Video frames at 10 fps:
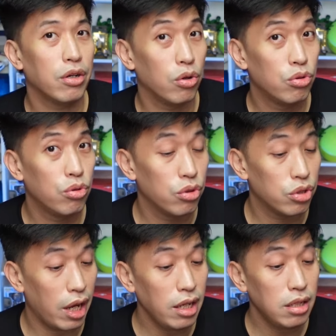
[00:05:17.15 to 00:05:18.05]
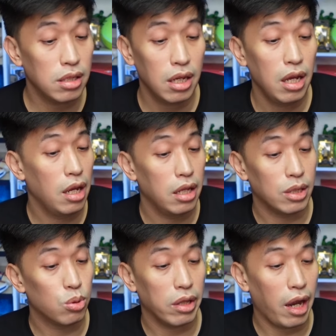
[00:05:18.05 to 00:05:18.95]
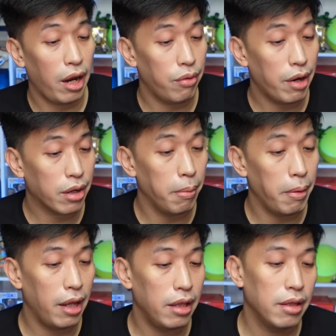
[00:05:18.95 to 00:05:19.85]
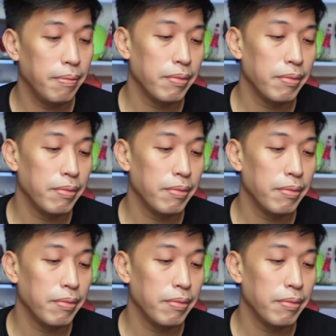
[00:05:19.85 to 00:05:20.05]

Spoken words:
go 3 to size. That's what I recommend.